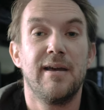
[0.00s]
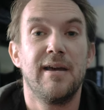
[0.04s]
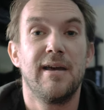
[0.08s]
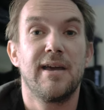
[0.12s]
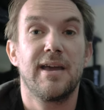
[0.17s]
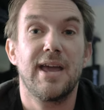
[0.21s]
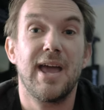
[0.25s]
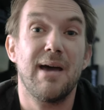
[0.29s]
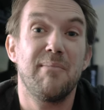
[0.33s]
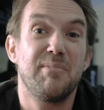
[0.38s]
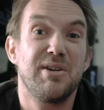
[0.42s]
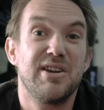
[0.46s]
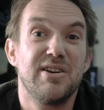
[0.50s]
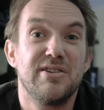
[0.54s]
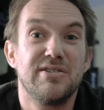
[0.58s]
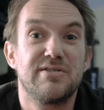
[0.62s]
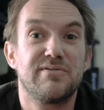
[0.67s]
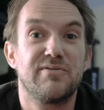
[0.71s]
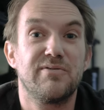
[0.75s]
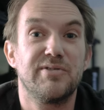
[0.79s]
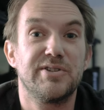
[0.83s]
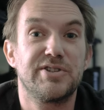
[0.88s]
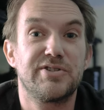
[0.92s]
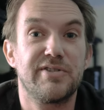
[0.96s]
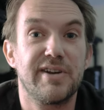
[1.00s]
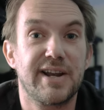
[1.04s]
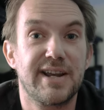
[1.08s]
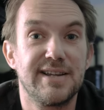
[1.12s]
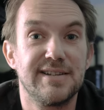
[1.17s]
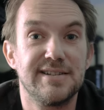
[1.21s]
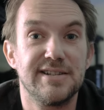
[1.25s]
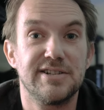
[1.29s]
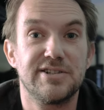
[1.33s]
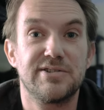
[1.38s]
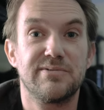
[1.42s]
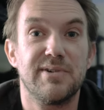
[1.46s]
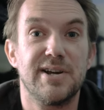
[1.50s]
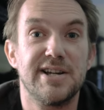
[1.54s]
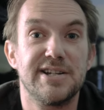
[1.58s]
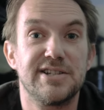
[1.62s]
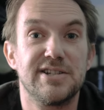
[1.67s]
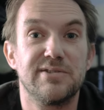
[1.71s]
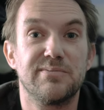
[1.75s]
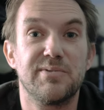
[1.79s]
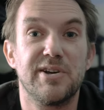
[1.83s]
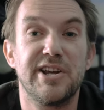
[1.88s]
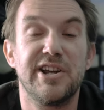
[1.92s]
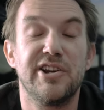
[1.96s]
It can be useful in tricky
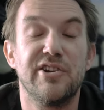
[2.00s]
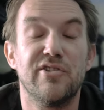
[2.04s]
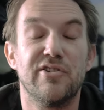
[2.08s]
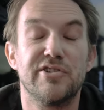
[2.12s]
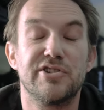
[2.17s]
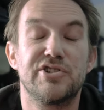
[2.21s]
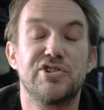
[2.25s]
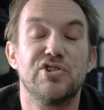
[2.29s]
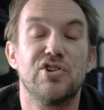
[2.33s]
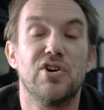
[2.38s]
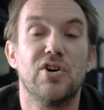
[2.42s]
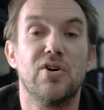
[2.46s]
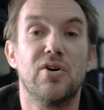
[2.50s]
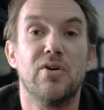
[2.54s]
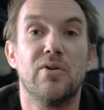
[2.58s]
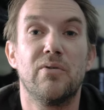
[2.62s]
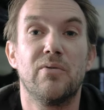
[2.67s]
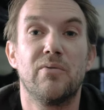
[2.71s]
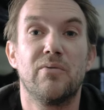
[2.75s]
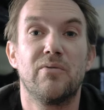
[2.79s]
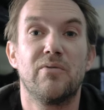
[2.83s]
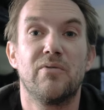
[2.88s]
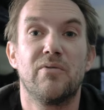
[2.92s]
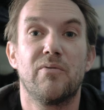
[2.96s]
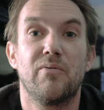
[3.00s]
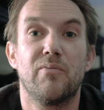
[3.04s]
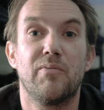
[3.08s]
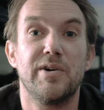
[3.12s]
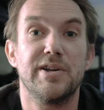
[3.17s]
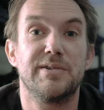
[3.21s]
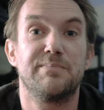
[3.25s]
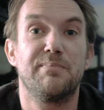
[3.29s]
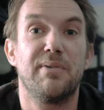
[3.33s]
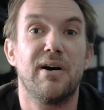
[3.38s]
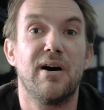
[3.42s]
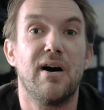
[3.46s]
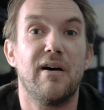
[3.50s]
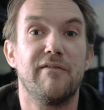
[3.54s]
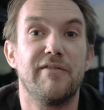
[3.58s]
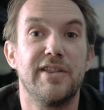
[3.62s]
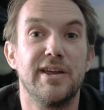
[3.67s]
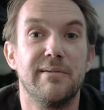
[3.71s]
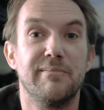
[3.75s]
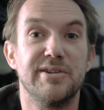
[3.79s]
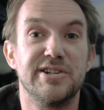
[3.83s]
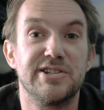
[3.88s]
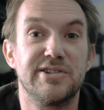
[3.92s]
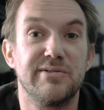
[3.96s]
situations where you're not sure which part of
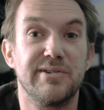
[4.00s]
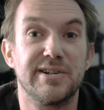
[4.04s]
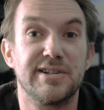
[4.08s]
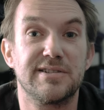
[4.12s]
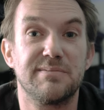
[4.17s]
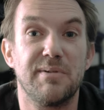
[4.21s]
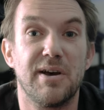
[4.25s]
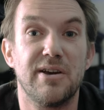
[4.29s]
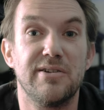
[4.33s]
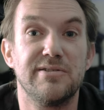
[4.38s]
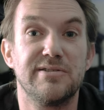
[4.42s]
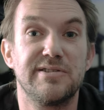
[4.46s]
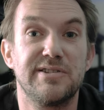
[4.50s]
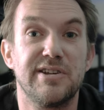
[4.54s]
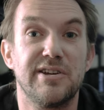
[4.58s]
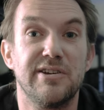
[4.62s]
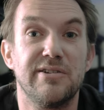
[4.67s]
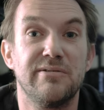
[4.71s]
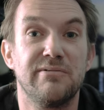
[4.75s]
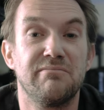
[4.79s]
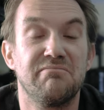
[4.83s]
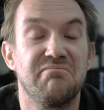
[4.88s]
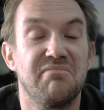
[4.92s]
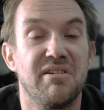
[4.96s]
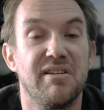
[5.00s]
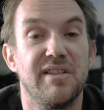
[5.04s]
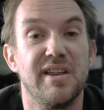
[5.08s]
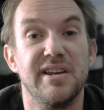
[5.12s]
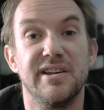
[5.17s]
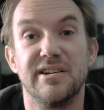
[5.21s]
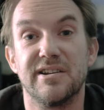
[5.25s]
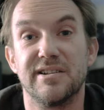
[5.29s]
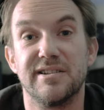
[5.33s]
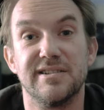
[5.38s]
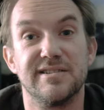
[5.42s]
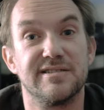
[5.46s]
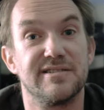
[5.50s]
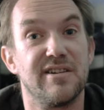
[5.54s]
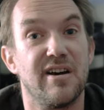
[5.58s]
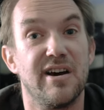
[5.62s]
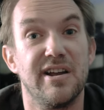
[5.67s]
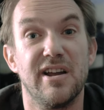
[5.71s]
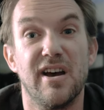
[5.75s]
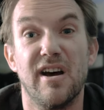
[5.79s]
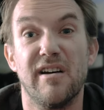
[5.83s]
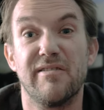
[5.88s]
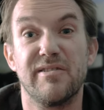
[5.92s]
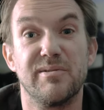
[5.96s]
the image to expose to, and then you can
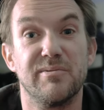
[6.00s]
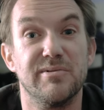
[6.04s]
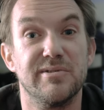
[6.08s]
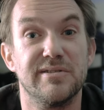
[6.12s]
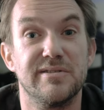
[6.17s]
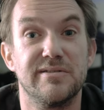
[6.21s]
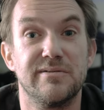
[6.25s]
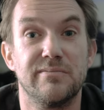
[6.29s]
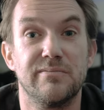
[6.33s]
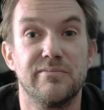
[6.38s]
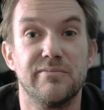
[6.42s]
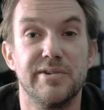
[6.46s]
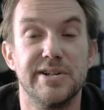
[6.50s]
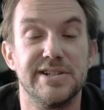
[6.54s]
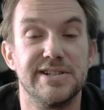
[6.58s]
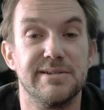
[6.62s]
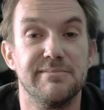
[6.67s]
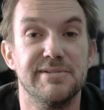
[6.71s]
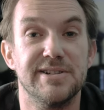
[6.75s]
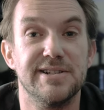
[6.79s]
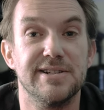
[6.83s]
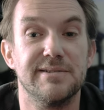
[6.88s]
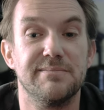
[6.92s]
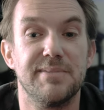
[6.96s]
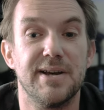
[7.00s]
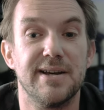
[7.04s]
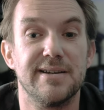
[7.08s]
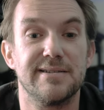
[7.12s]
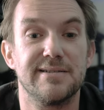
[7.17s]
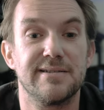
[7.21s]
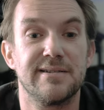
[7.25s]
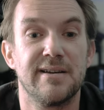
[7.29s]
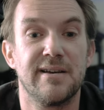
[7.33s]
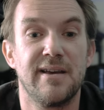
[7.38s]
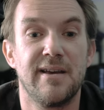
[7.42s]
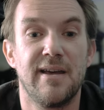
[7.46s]
decide afterwards which image is best.